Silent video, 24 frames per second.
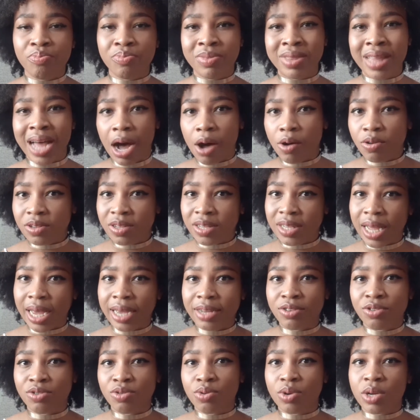
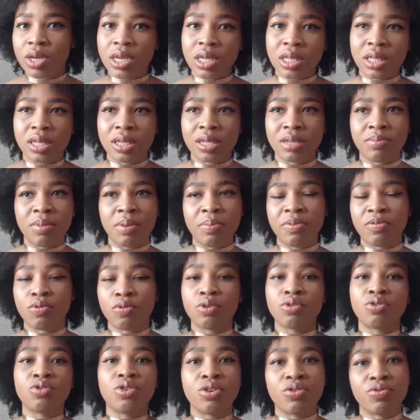downside to it is maybe you
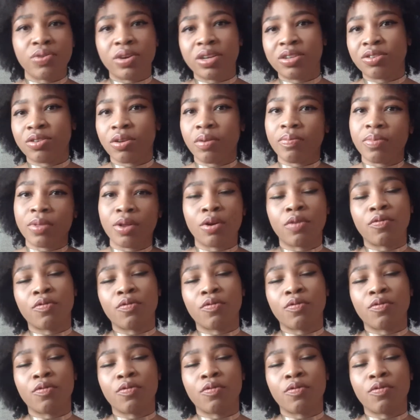want to erase something.